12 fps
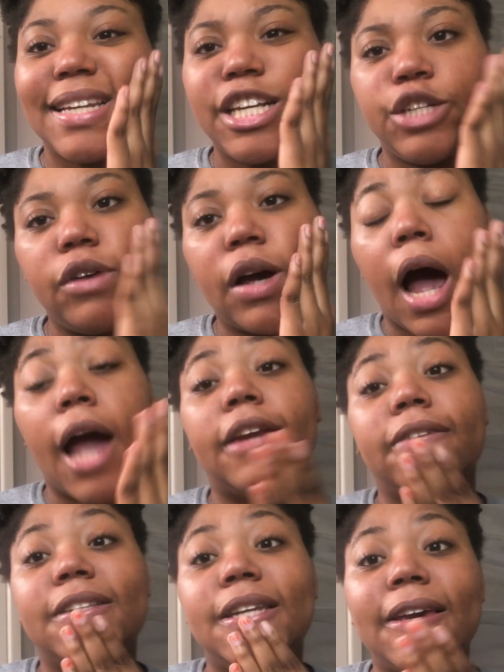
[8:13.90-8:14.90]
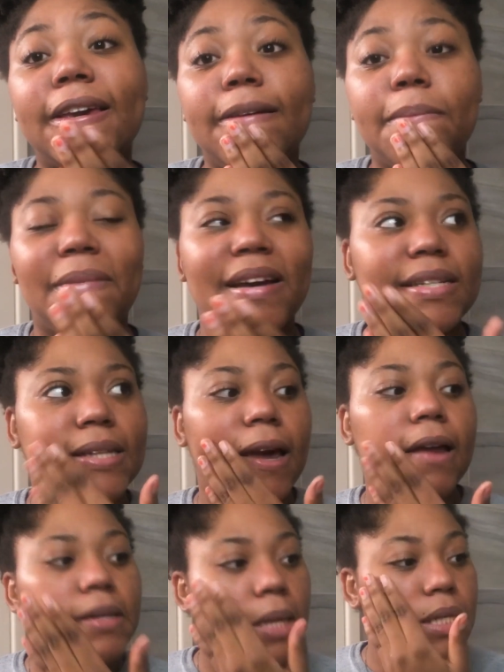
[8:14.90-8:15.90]
does feel kind of sticky. My
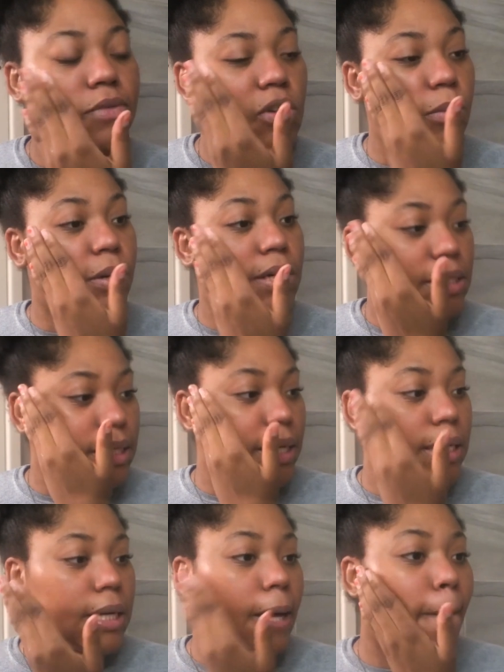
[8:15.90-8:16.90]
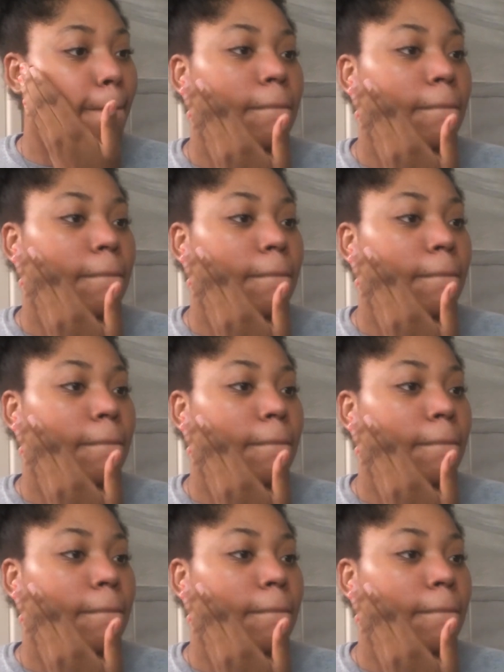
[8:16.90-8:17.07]
skin does feel pretty sticky.